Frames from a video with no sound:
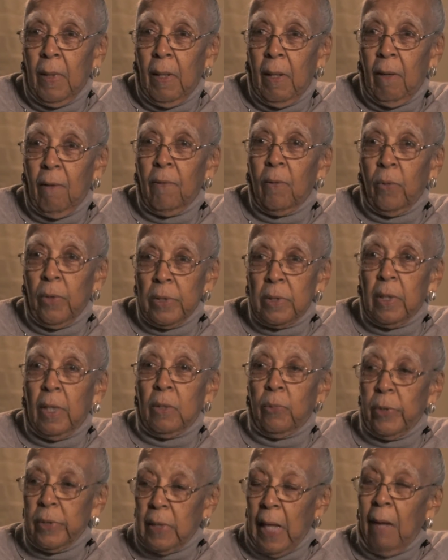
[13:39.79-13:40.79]
Other words,
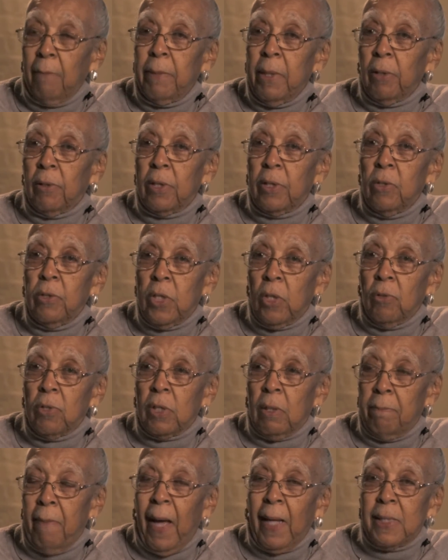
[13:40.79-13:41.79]
I'm here to do
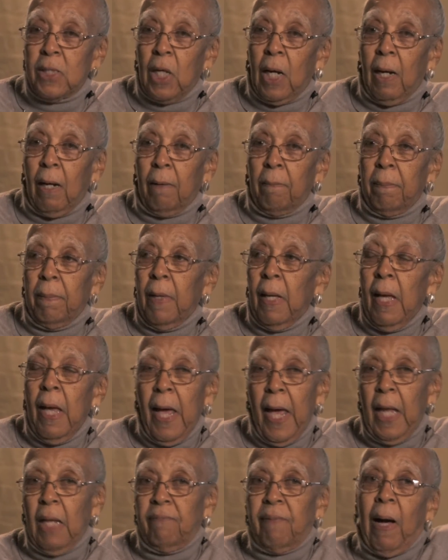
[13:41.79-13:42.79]
my job,
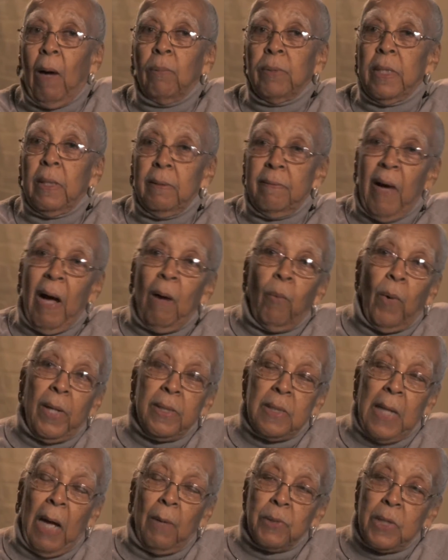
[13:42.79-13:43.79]
and if I
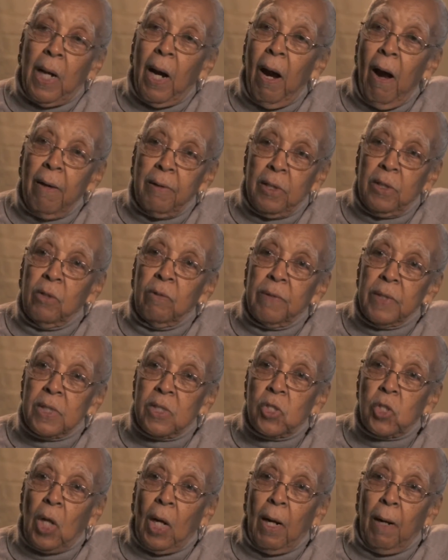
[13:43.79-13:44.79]
was hired to do
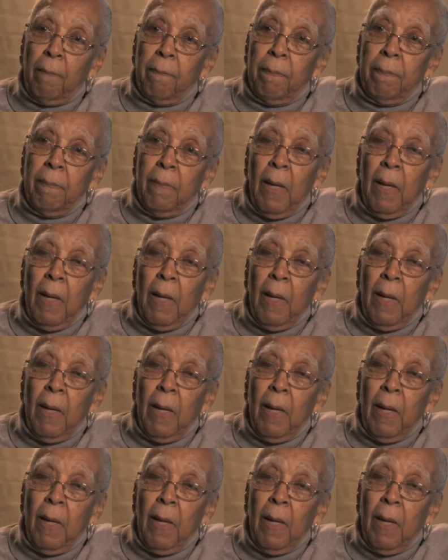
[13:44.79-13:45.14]
this job,